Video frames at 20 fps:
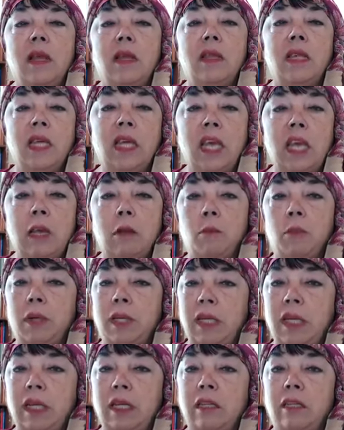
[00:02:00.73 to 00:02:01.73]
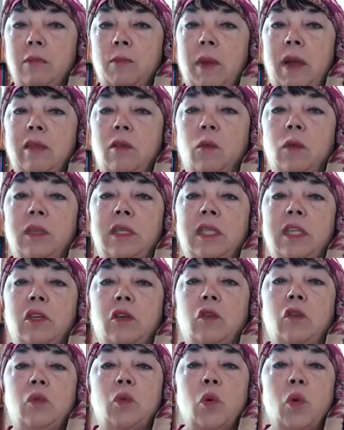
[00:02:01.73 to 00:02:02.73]
The king, pleased by the
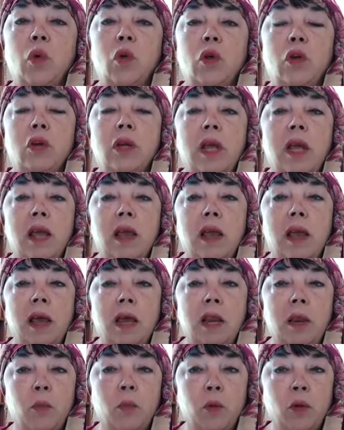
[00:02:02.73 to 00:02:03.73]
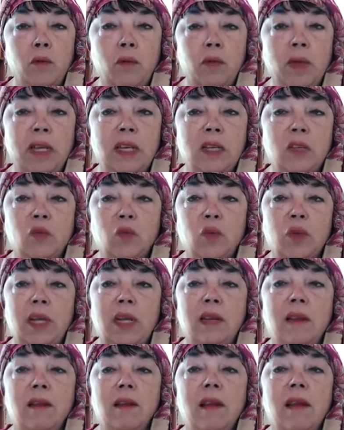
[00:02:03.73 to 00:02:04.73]
wazir's word and approving his
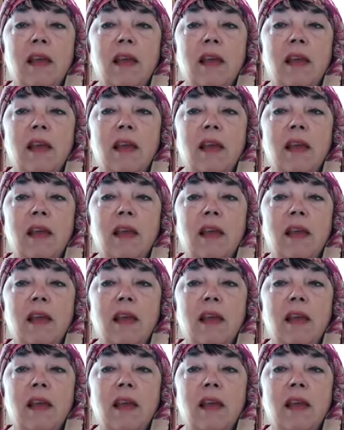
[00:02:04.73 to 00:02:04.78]
rede,